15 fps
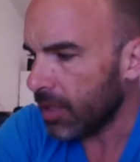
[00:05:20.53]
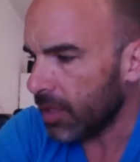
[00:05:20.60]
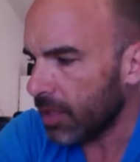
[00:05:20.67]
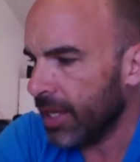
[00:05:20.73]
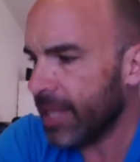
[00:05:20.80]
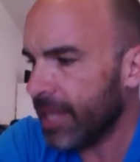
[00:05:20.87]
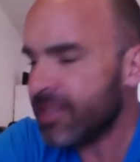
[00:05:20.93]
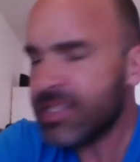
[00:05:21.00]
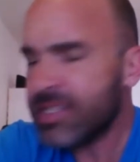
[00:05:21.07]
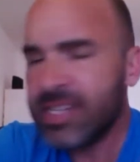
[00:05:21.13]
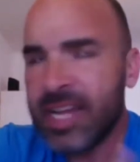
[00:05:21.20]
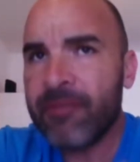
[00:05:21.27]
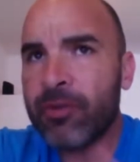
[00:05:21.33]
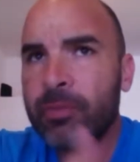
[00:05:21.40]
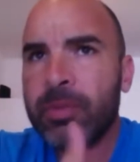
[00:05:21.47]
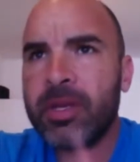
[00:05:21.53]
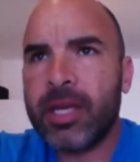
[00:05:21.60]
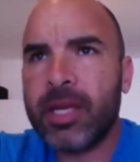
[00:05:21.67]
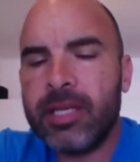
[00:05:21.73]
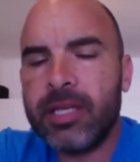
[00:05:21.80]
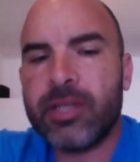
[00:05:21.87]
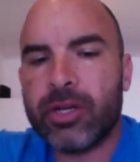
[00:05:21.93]
it's never
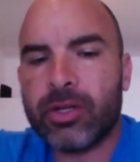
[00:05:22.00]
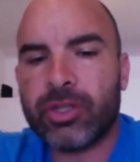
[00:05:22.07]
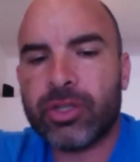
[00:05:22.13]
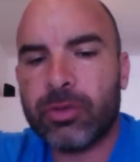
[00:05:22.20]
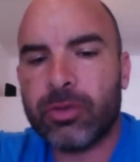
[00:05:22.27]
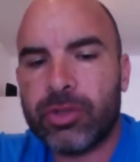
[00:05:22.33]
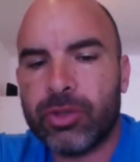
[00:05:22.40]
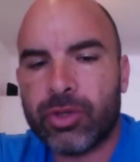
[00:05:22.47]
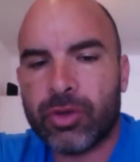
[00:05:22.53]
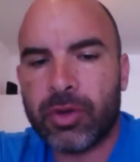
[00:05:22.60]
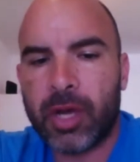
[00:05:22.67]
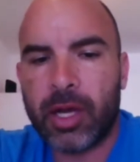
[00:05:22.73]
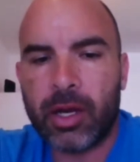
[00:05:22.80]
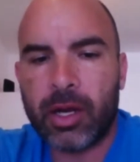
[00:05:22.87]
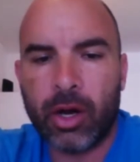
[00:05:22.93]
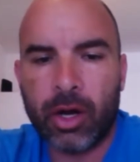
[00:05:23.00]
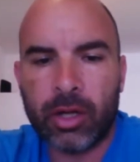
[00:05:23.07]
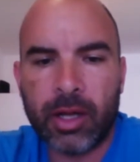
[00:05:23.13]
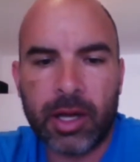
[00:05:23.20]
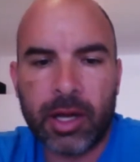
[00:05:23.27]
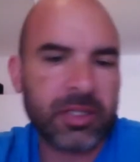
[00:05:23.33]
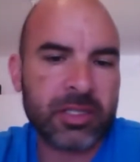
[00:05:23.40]
been easier to create
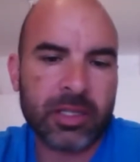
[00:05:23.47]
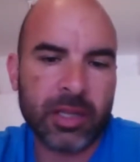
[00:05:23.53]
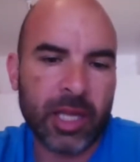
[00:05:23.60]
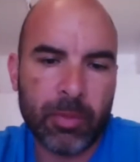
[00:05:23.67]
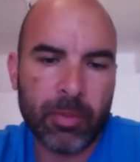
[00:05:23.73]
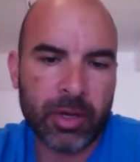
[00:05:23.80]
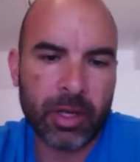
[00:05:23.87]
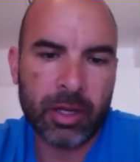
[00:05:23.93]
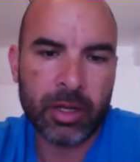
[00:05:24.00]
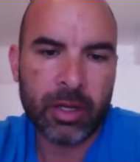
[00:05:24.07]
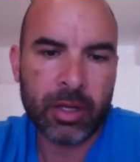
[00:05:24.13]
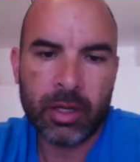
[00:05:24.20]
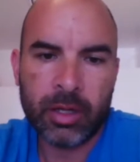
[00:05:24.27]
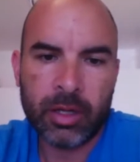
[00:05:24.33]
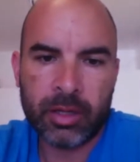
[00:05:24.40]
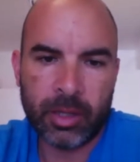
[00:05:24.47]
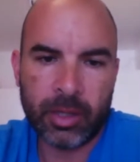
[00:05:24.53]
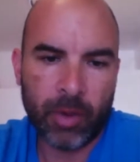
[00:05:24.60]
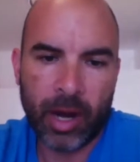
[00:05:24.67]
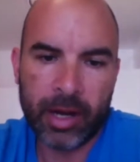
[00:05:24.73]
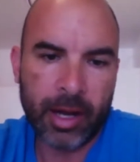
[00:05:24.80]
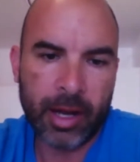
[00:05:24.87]
online celebrity
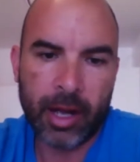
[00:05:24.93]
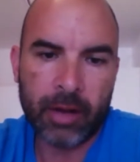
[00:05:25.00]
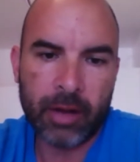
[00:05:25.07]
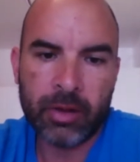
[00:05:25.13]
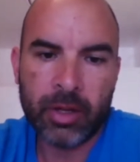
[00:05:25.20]
than right now.